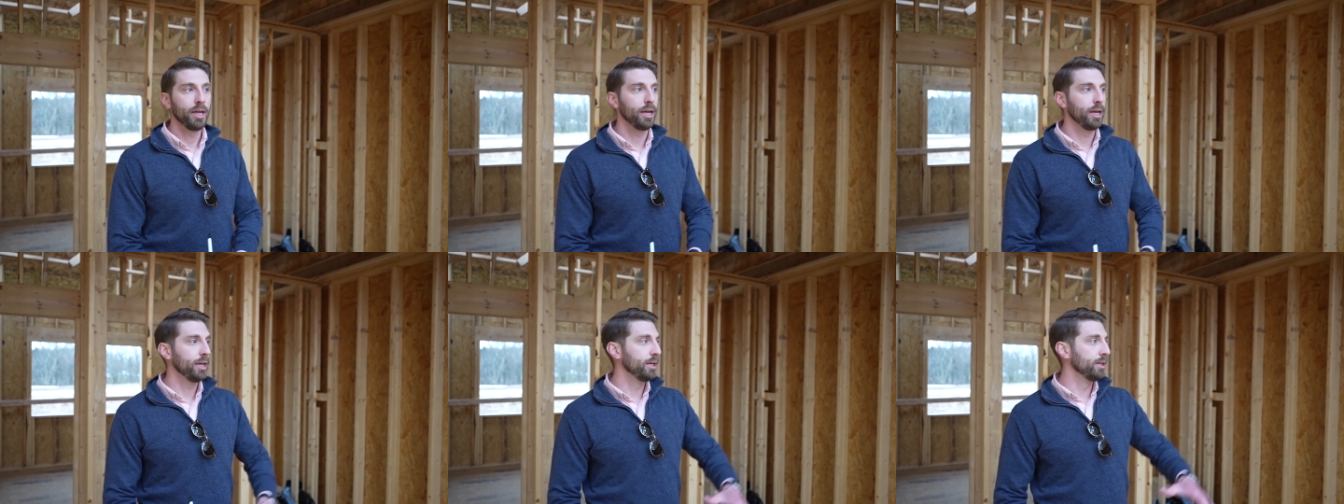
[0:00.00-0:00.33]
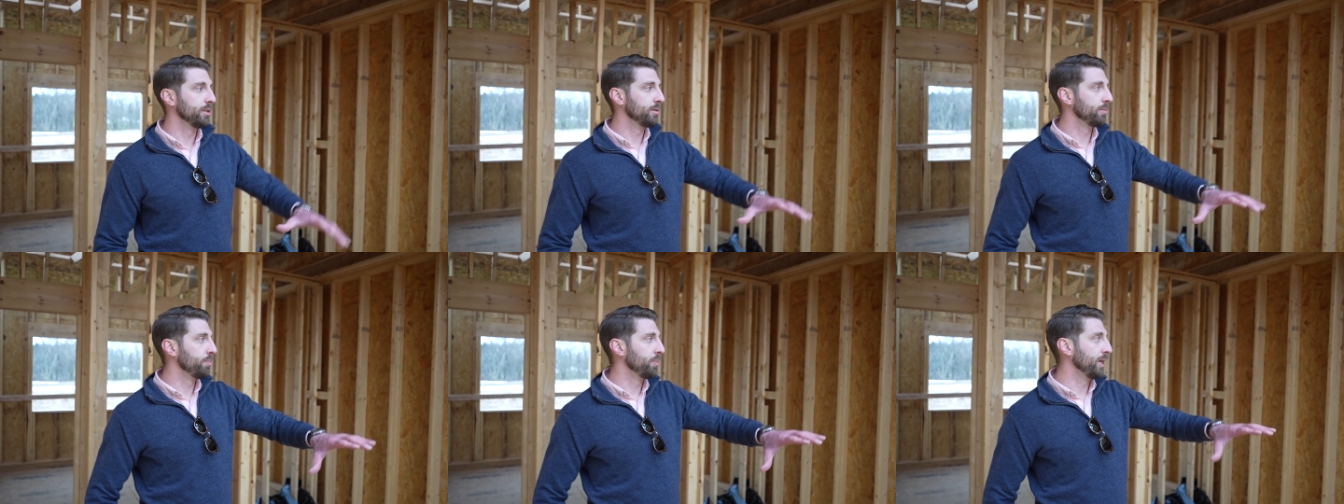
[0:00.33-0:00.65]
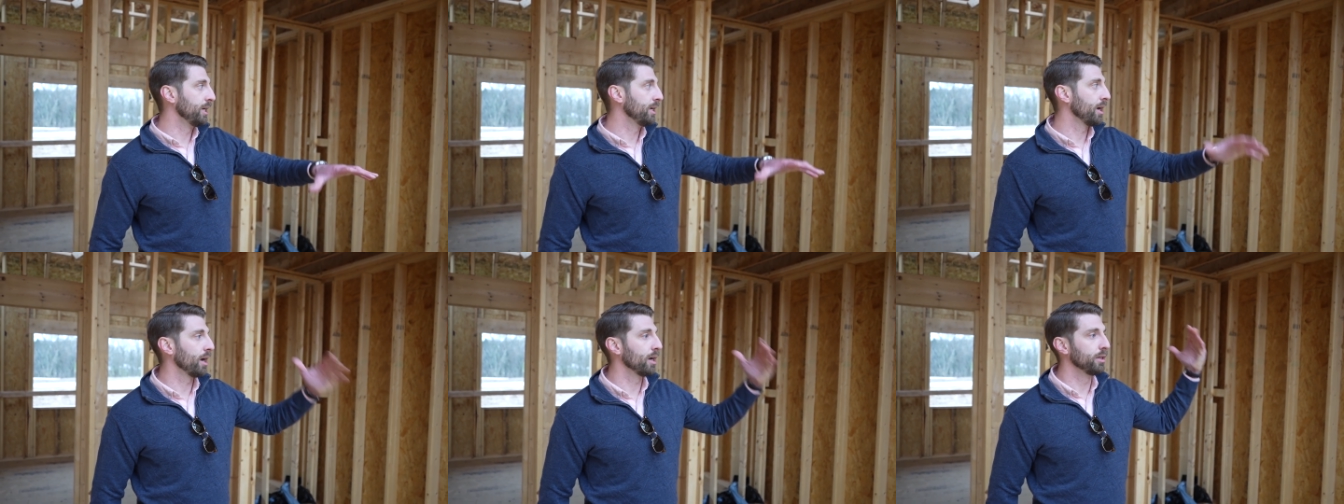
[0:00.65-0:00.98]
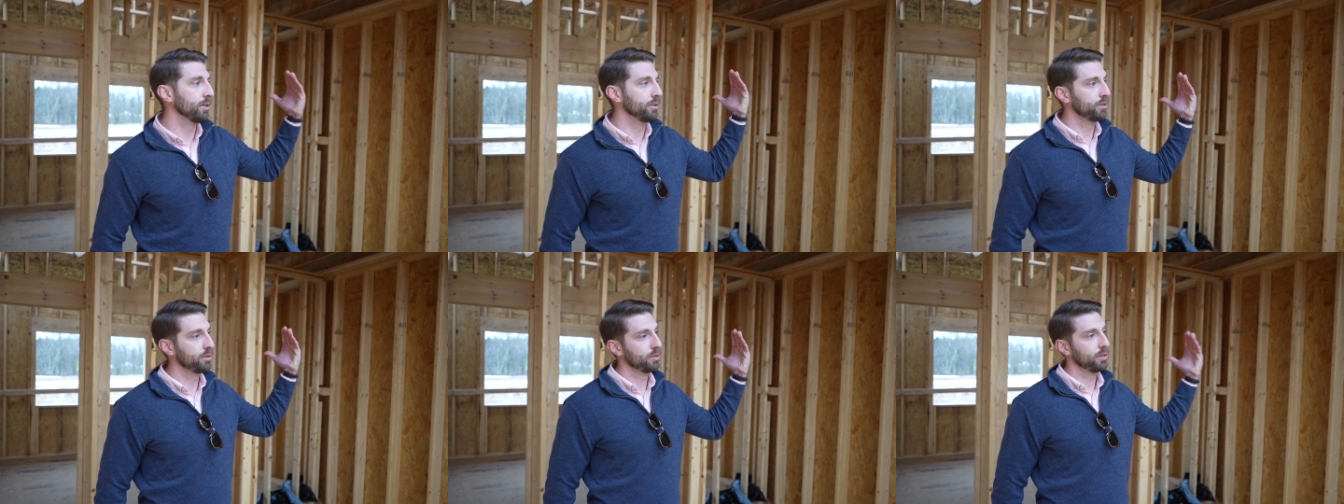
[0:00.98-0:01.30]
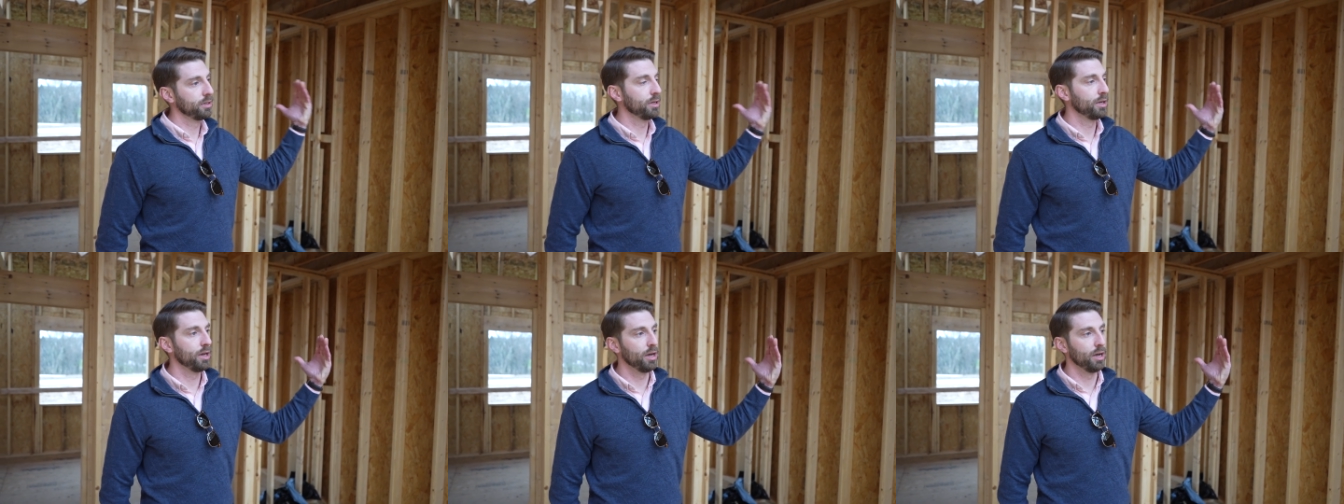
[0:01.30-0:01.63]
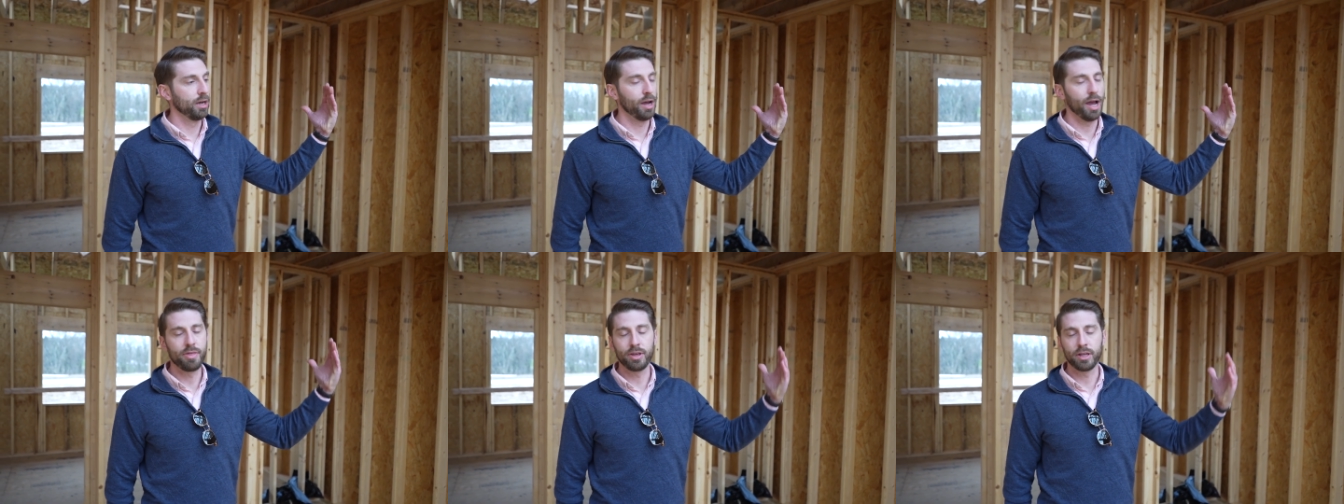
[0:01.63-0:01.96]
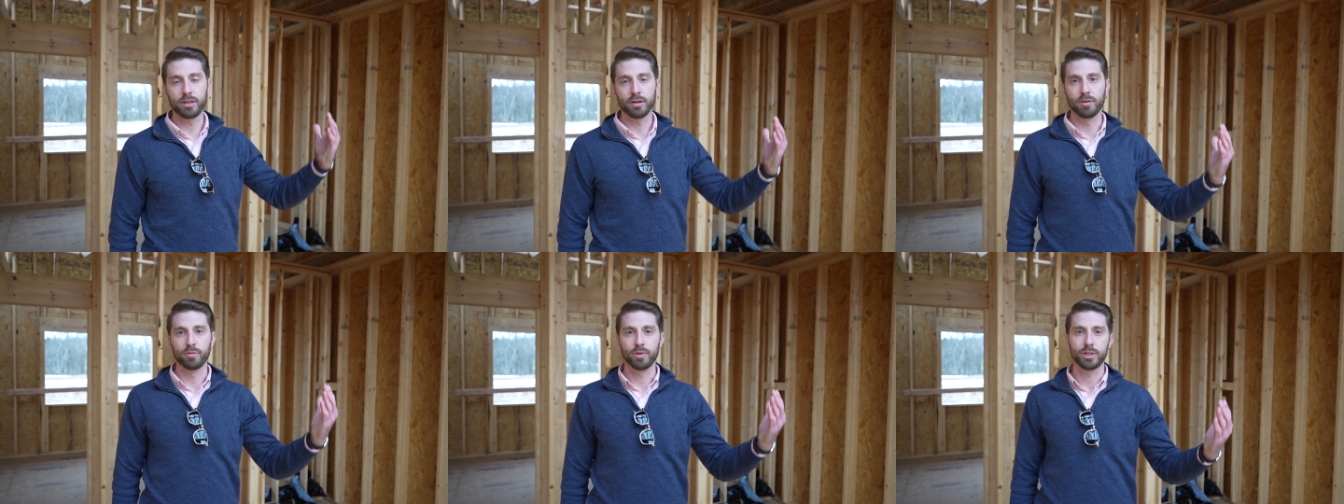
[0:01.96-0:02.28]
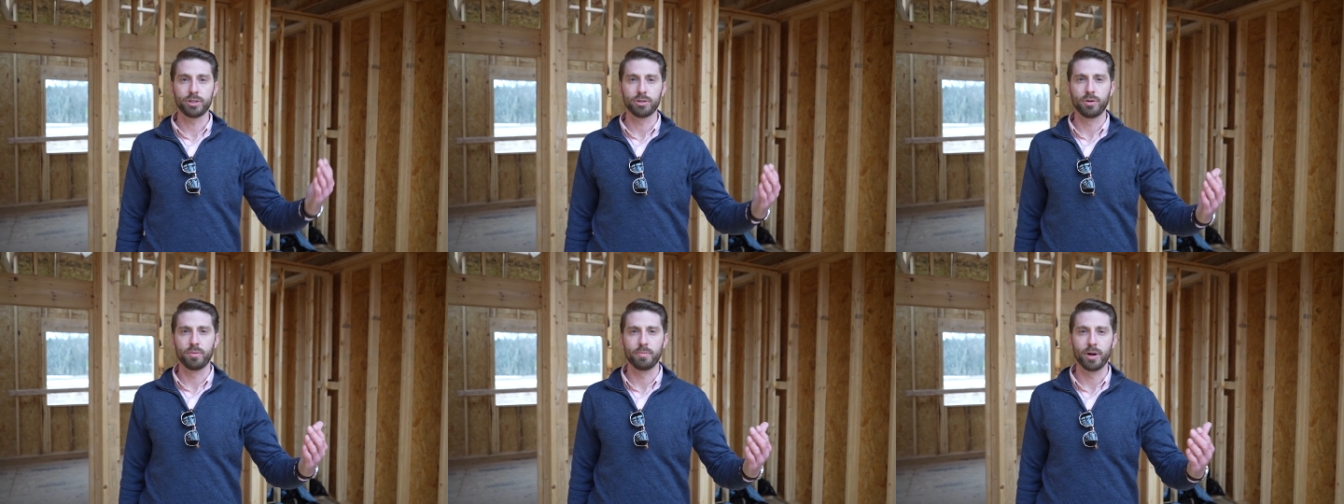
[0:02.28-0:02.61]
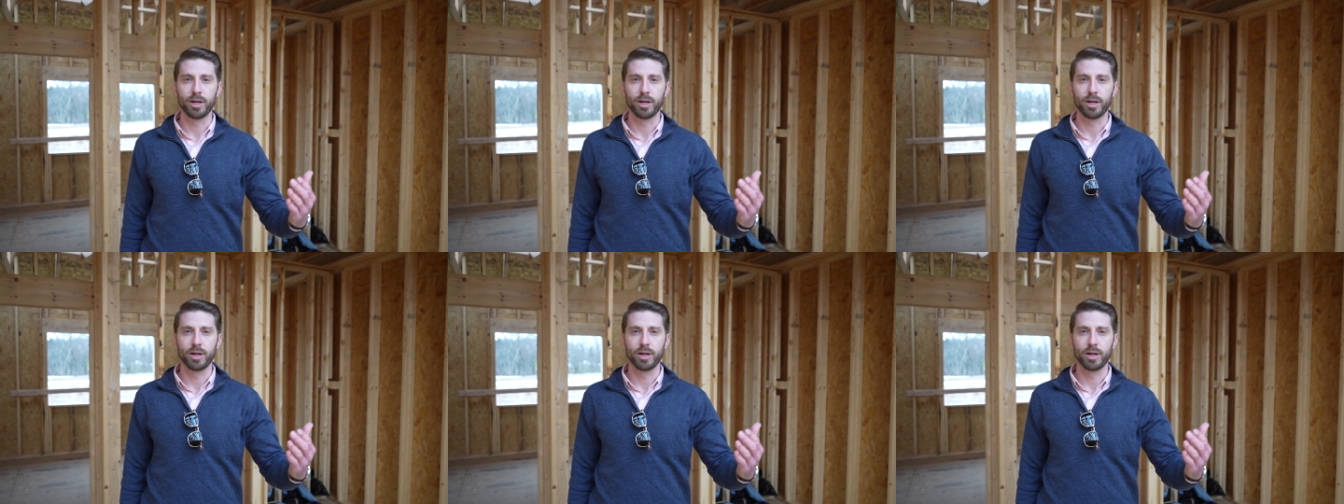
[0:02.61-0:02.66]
is because I think their original